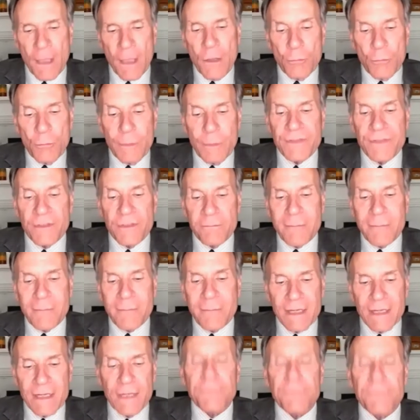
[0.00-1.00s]
with the
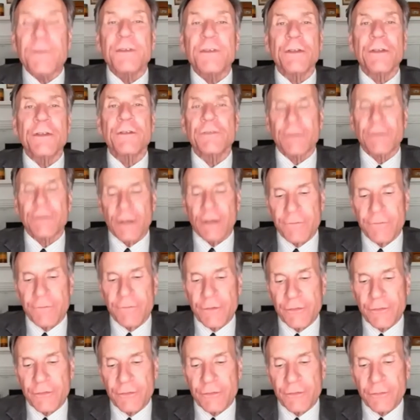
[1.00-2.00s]
magnificence of the
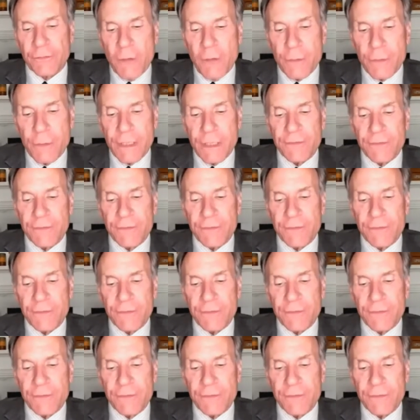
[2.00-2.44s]
Smokies